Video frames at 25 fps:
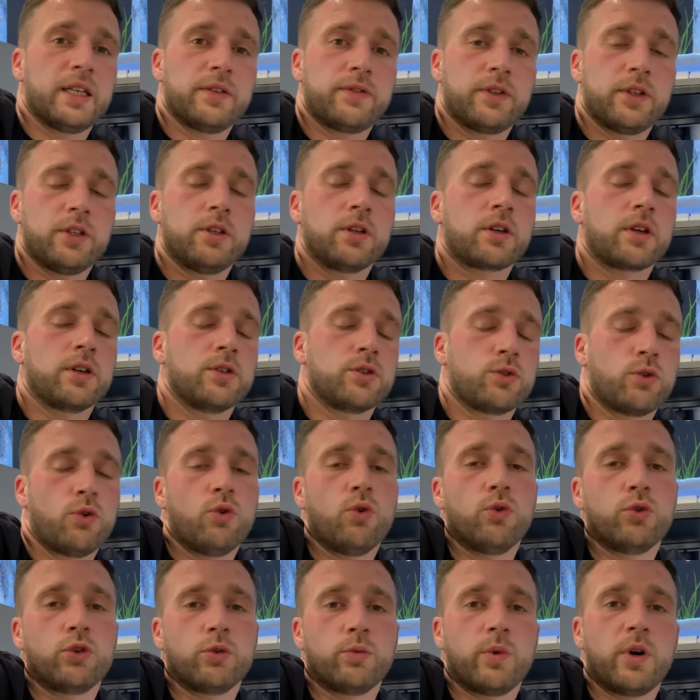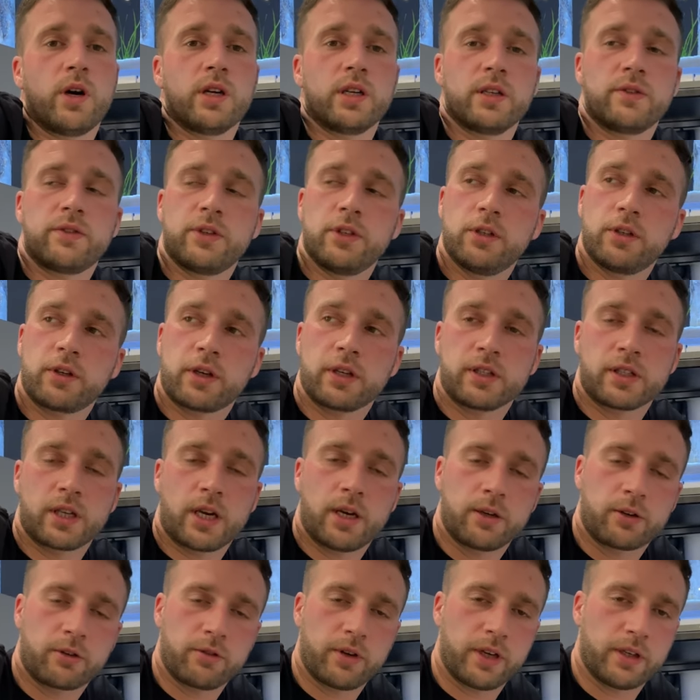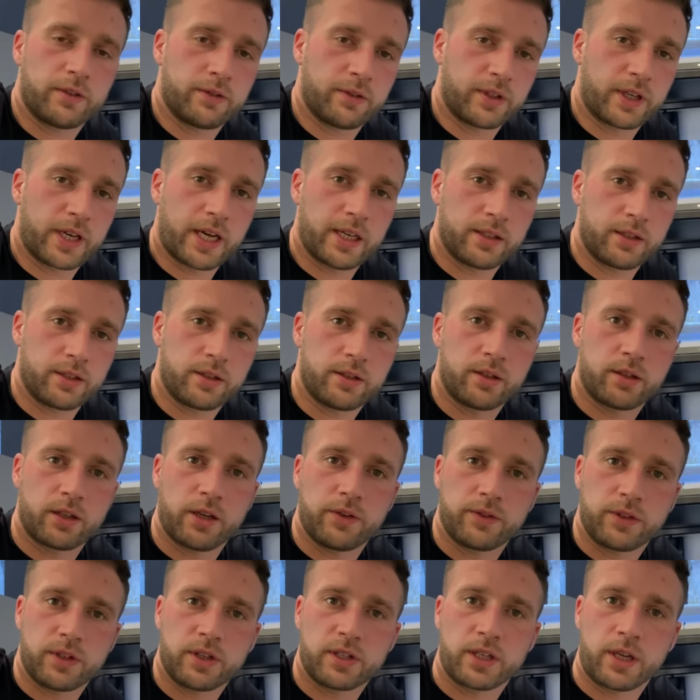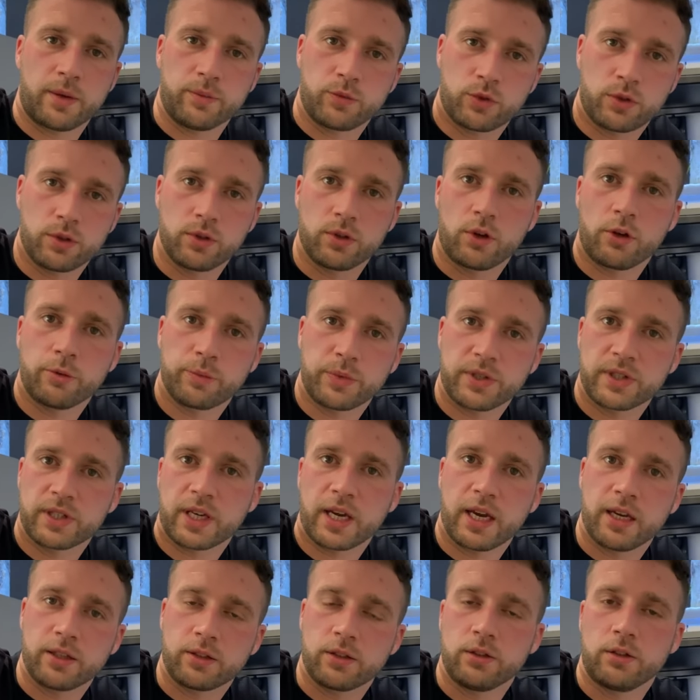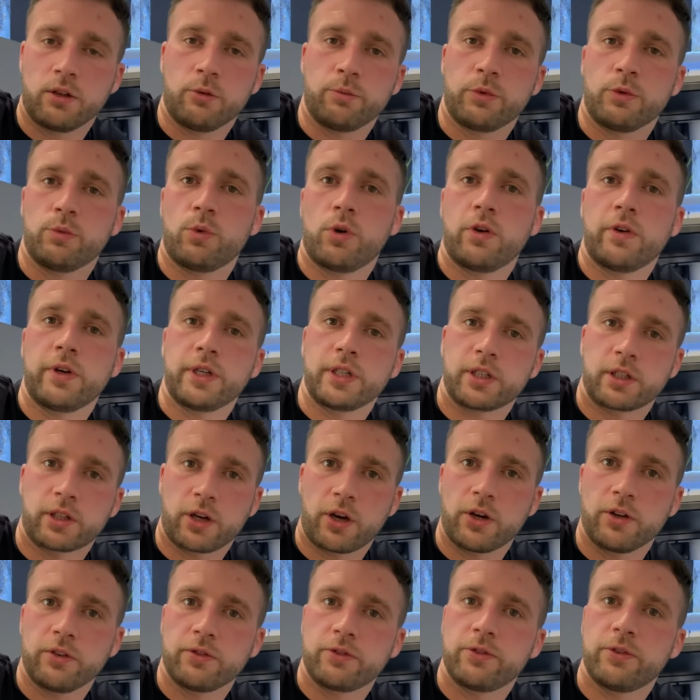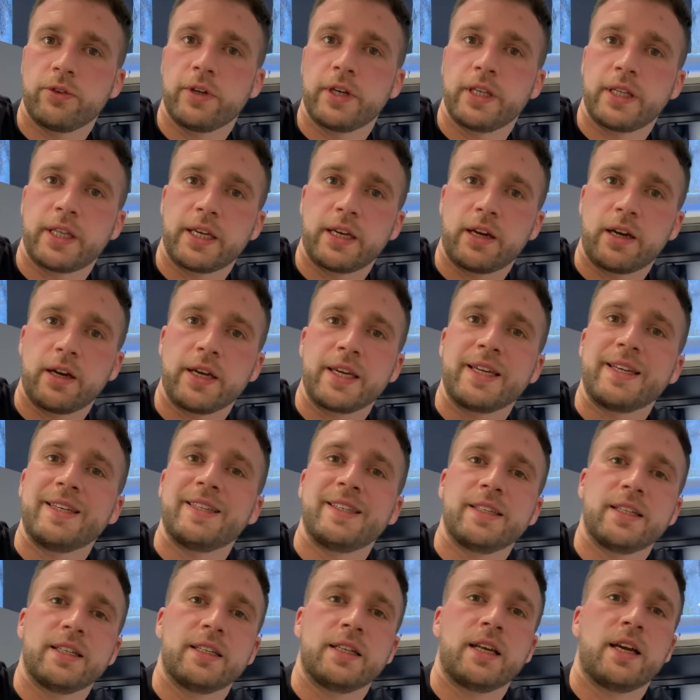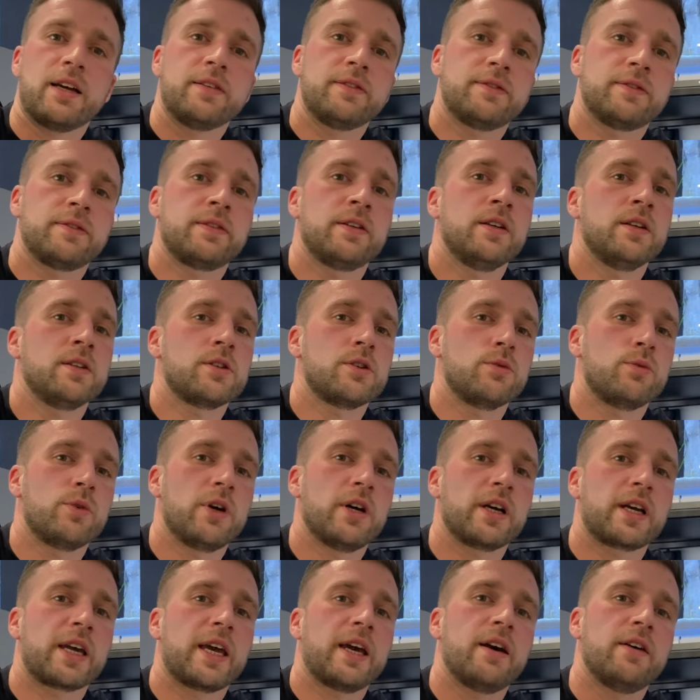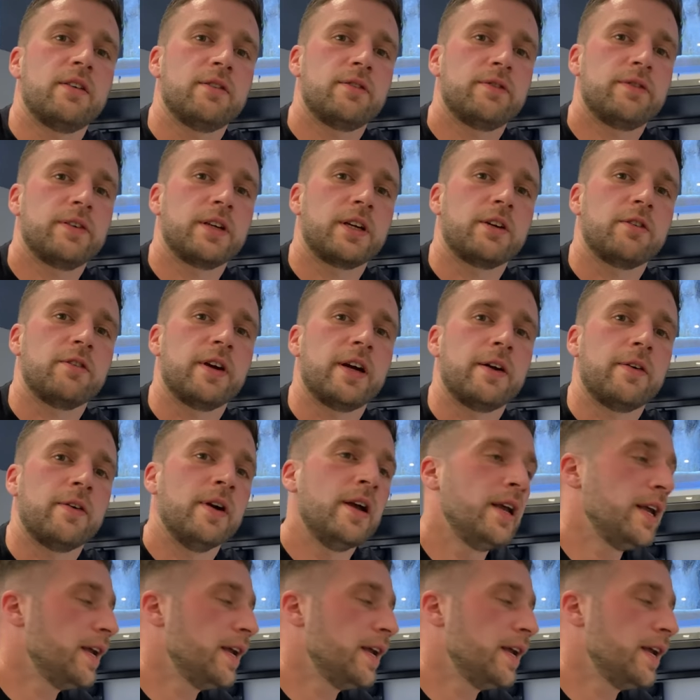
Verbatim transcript: If you're looking to order one, if you're looking to upgrade from canisters over to sump, do not be scared, do not be worried, go for it. They are easy enough to work out, figure out.